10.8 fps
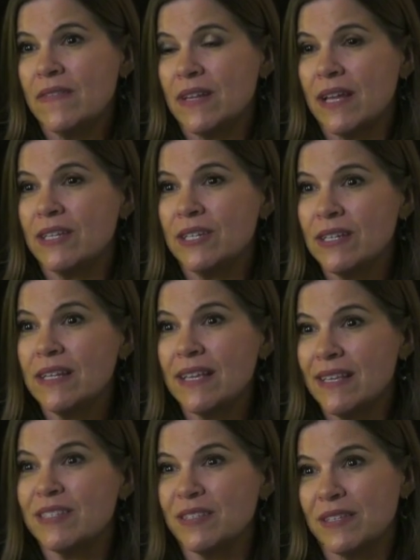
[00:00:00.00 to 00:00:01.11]
that I could
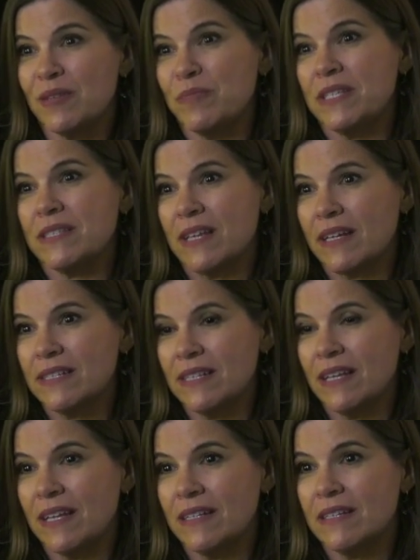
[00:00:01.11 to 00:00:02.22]
easily be sucked
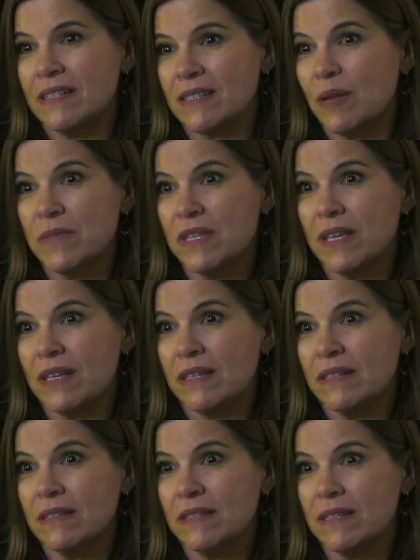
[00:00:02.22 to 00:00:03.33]
into something
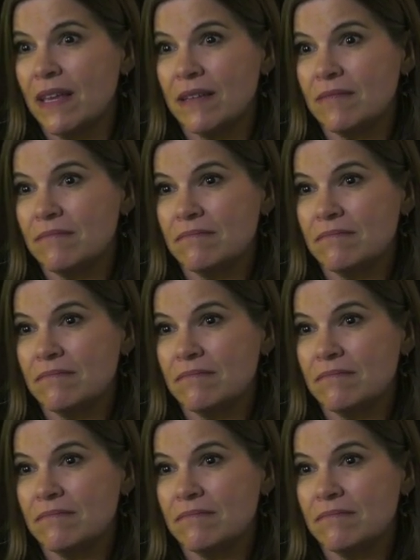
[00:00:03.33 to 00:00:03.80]
that,